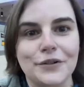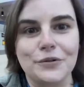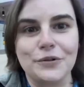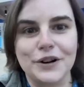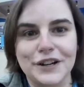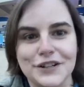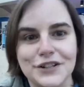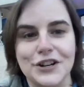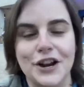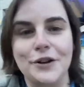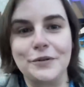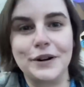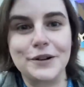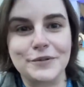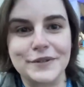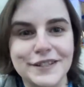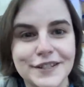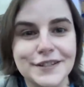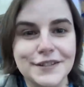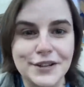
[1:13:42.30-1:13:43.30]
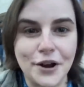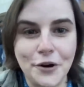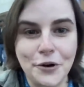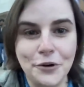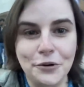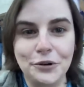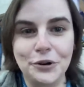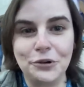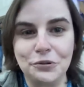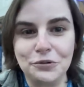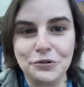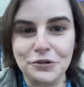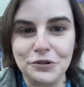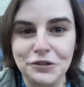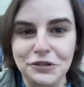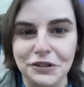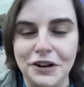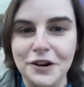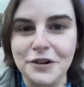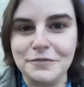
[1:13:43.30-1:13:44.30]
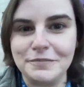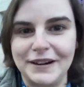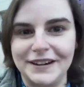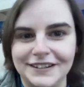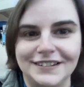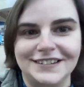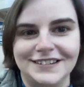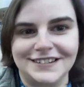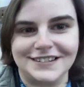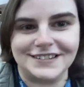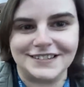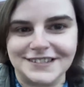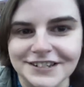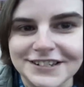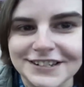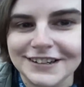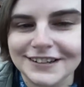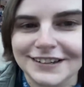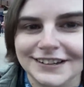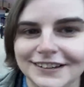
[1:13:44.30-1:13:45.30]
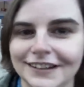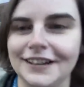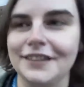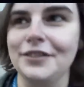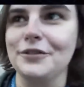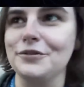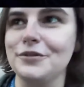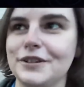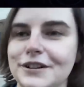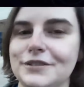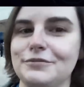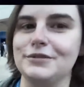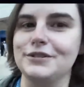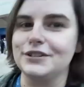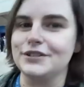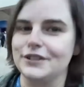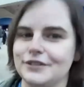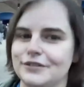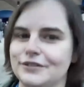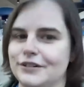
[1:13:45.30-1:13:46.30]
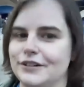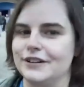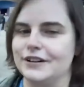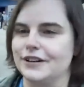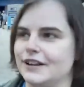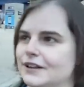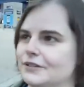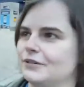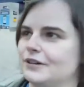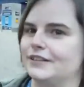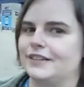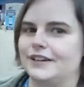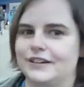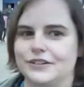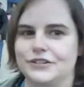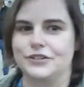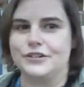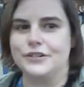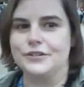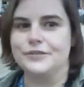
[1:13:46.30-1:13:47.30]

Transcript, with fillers: Orca show and it was so cool. Oh my gosh. The orcas were so neat, weren't they, Andrew?